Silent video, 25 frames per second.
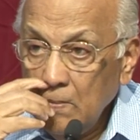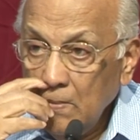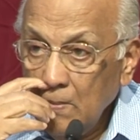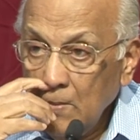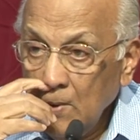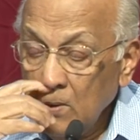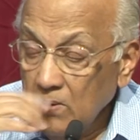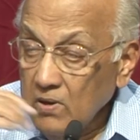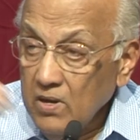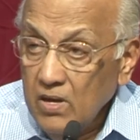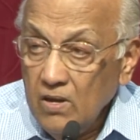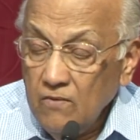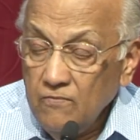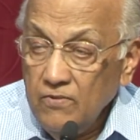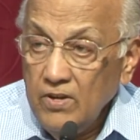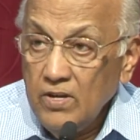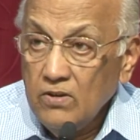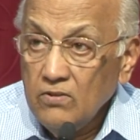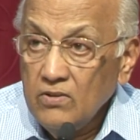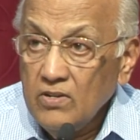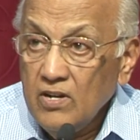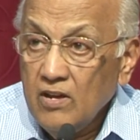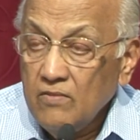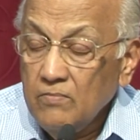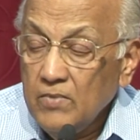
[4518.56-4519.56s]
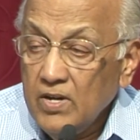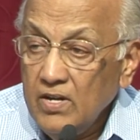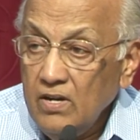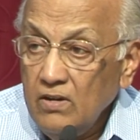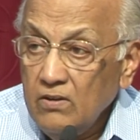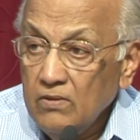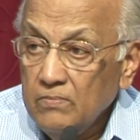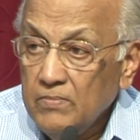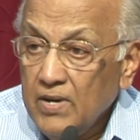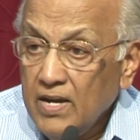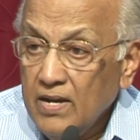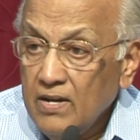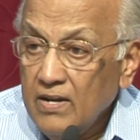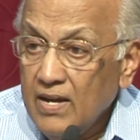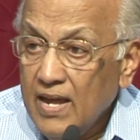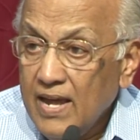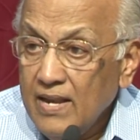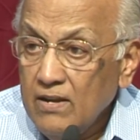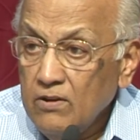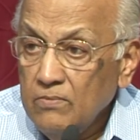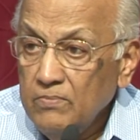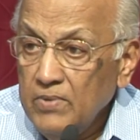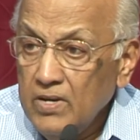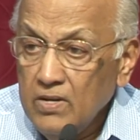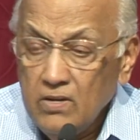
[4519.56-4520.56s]
Okay, if you don't have money to buy a
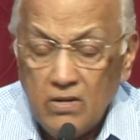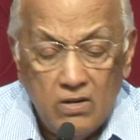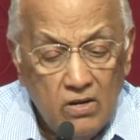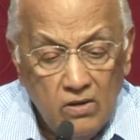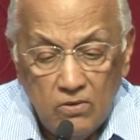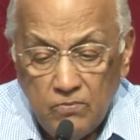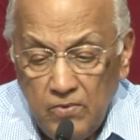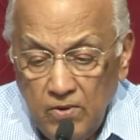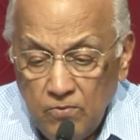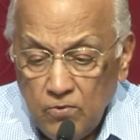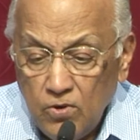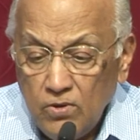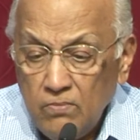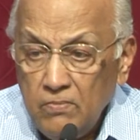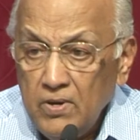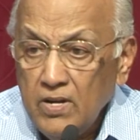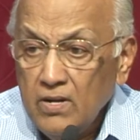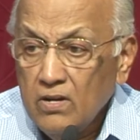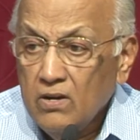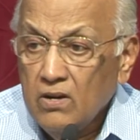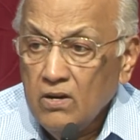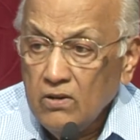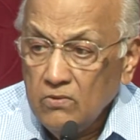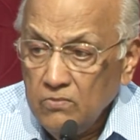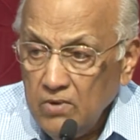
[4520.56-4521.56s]
land or build a hall, we won't build a hall.